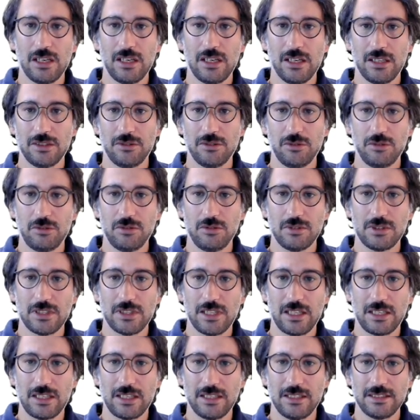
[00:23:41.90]
duty
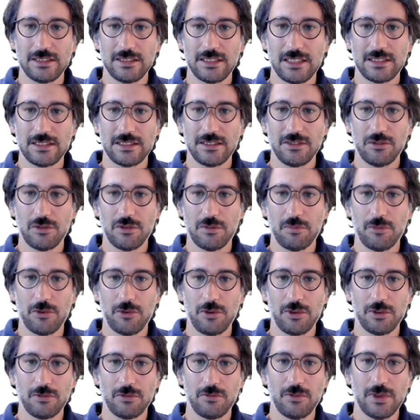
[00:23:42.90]
cycle is at
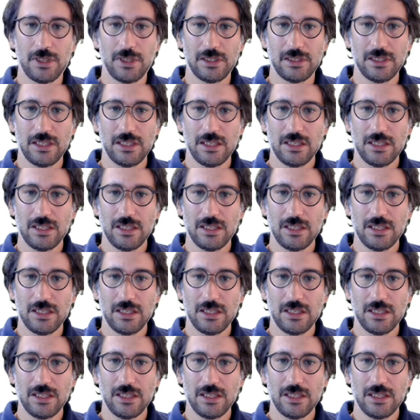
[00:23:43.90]
0.1,